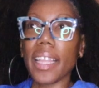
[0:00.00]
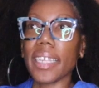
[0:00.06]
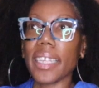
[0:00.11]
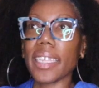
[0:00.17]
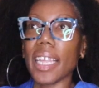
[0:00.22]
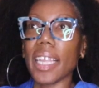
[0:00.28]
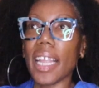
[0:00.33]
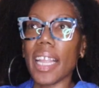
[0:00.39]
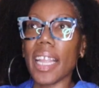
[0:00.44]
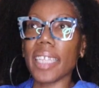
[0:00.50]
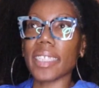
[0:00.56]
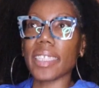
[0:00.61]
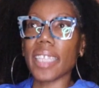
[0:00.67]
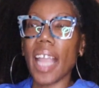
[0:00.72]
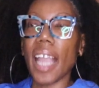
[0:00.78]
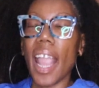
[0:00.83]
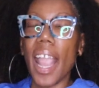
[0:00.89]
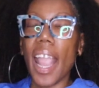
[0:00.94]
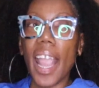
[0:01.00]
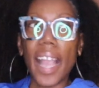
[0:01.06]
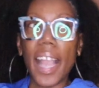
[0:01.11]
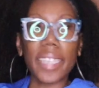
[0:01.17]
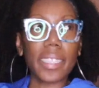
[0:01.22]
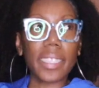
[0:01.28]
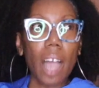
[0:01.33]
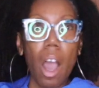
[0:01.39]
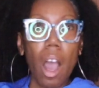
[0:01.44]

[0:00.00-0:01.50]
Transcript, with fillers: the kids' heads